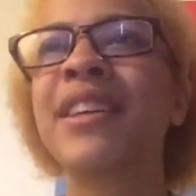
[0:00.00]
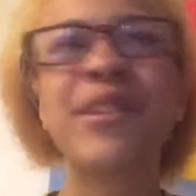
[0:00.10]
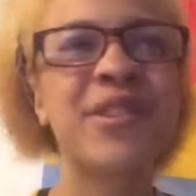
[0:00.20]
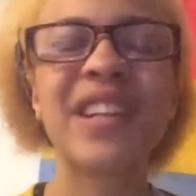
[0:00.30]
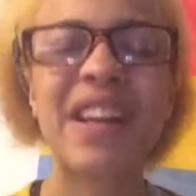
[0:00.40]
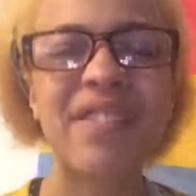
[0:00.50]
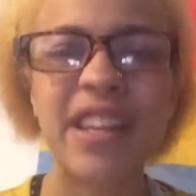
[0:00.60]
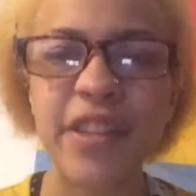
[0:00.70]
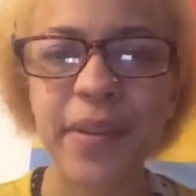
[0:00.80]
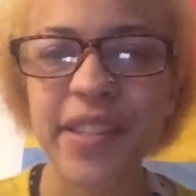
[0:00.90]
you shouldn't have
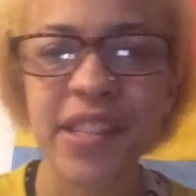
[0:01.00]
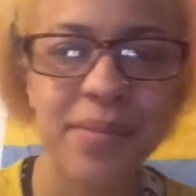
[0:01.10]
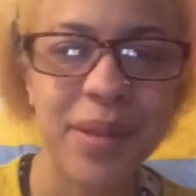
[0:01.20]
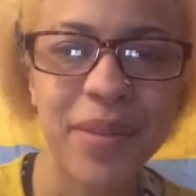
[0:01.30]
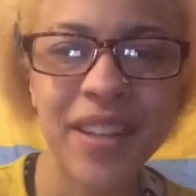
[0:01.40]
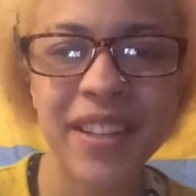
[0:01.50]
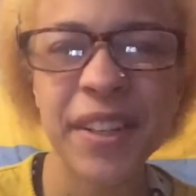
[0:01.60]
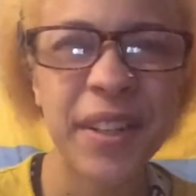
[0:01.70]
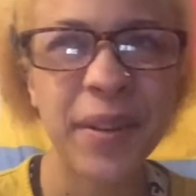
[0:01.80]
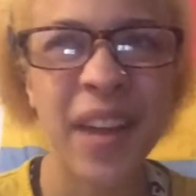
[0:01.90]
kids because you have
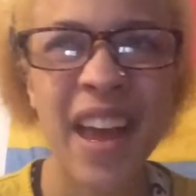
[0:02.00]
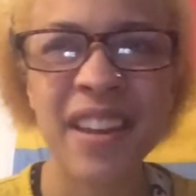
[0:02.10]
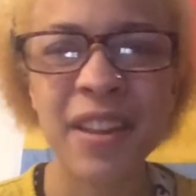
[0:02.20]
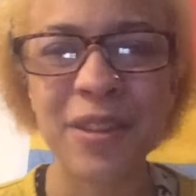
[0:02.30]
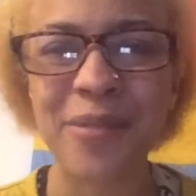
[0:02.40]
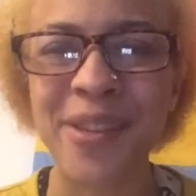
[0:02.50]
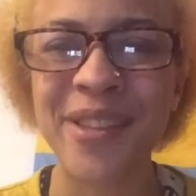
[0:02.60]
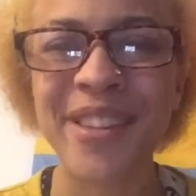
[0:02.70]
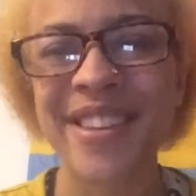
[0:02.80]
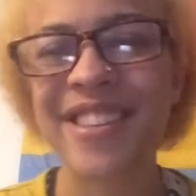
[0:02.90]
BPD and other mental
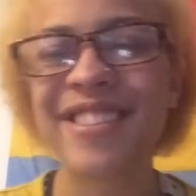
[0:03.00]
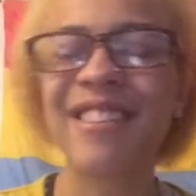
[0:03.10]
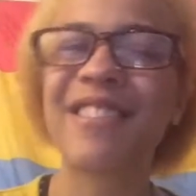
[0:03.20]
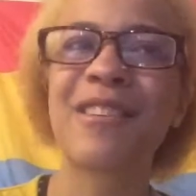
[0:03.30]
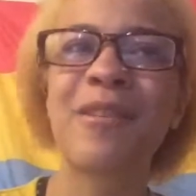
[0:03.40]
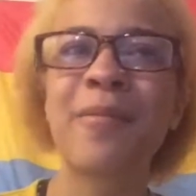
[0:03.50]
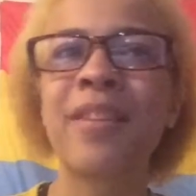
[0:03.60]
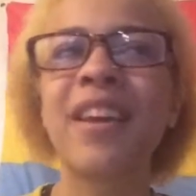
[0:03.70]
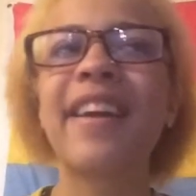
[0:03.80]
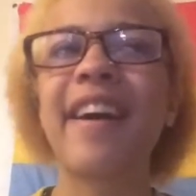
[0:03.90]
illnesses. And I'm
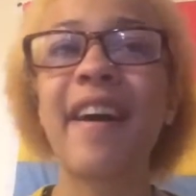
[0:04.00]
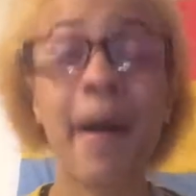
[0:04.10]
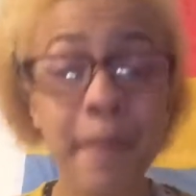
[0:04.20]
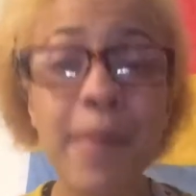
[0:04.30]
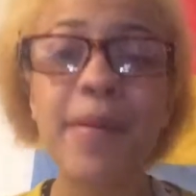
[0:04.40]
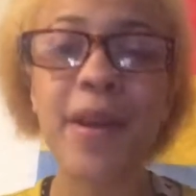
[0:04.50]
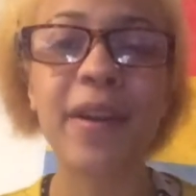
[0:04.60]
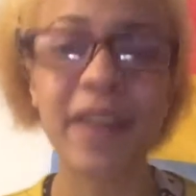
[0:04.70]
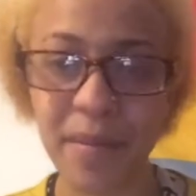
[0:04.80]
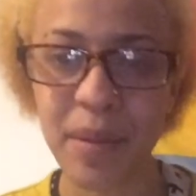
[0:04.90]
like, I'm going to be a
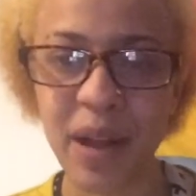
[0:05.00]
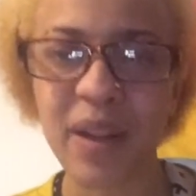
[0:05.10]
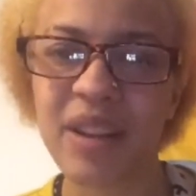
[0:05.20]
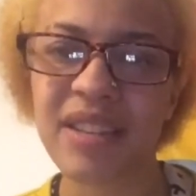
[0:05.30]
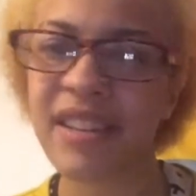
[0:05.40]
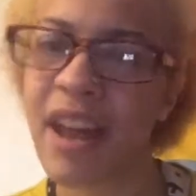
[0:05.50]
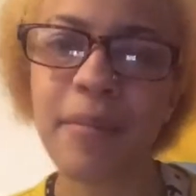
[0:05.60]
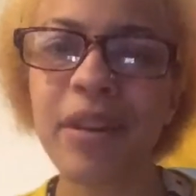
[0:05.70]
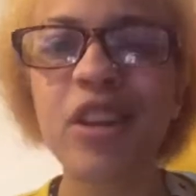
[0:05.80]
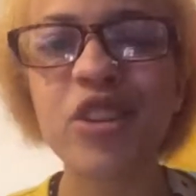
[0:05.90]
great parent, and I'm
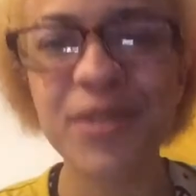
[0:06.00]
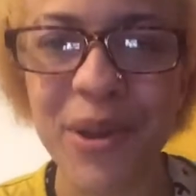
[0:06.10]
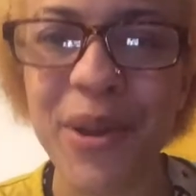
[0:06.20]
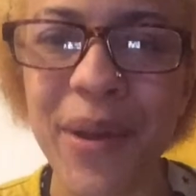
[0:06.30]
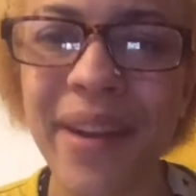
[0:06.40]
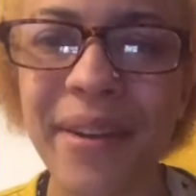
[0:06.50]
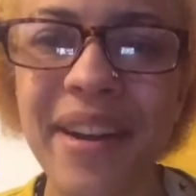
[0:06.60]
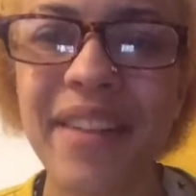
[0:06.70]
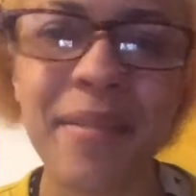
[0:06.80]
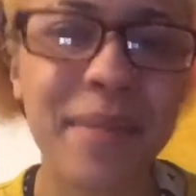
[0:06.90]
going to show you how
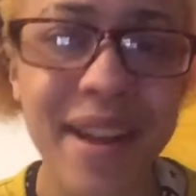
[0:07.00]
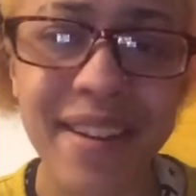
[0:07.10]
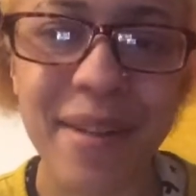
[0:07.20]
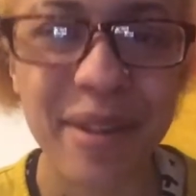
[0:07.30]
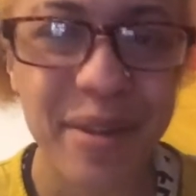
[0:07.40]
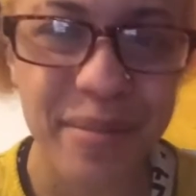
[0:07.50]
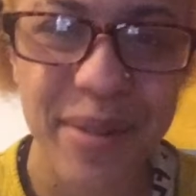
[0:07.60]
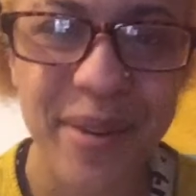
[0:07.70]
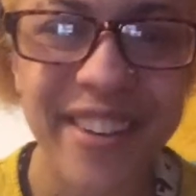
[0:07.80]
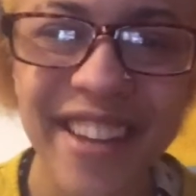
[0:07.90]
great of a parent I'm going to be
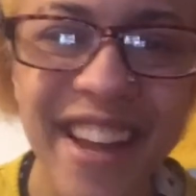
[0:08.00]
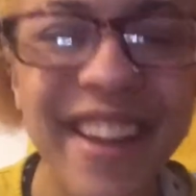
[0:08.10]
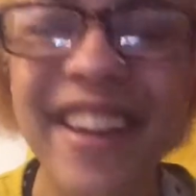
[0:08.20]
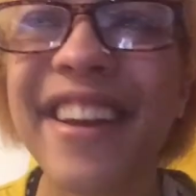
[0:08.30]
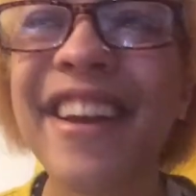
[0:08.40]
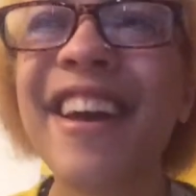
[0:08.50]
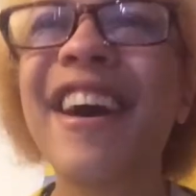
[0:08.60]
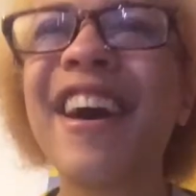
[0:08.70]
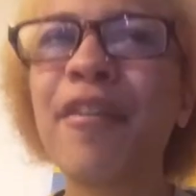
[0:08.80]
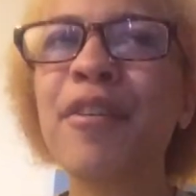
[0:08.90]
one day.
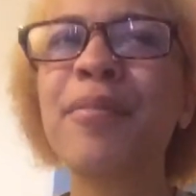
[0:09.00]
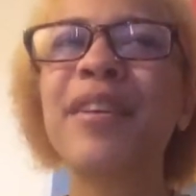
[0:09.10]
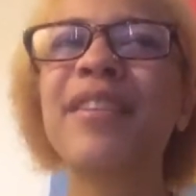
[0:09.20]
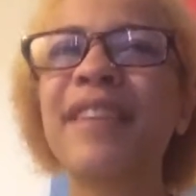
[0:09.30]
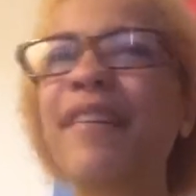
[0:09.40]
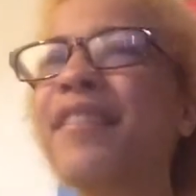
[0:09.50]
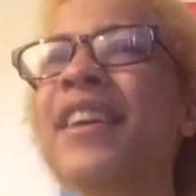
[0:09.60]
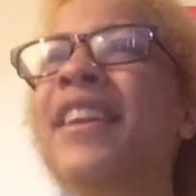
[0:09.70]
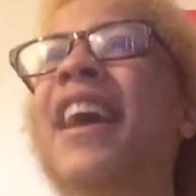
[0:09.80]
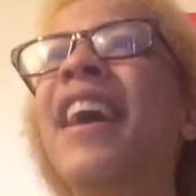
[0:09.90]
I'm going to be a
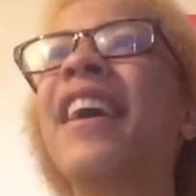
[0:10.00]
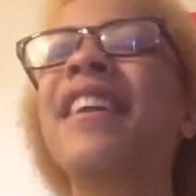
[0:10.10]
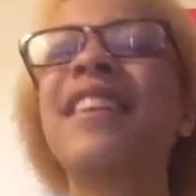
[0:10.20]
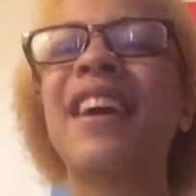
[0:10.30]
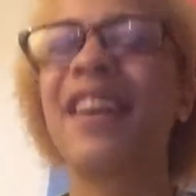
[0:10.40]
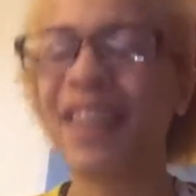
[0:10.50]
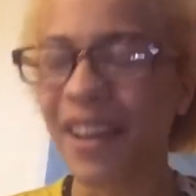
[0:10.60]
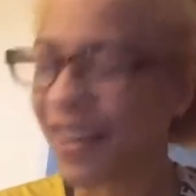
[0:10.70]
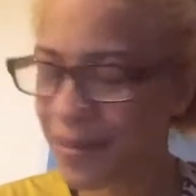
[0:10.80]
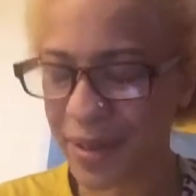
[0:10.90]
loving and
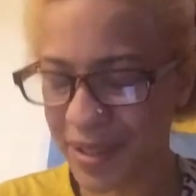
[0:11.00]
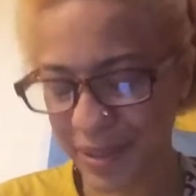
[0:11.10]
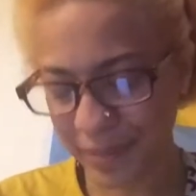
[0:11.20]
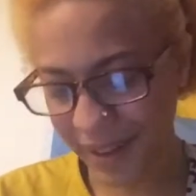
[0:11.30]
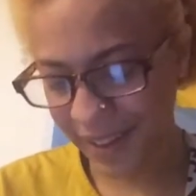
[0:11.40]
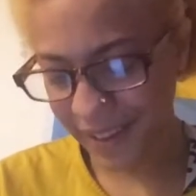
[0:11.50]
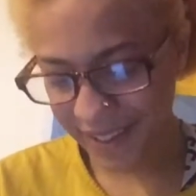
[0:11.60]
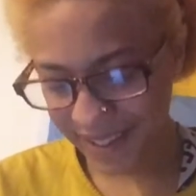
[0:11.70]
amazing parent.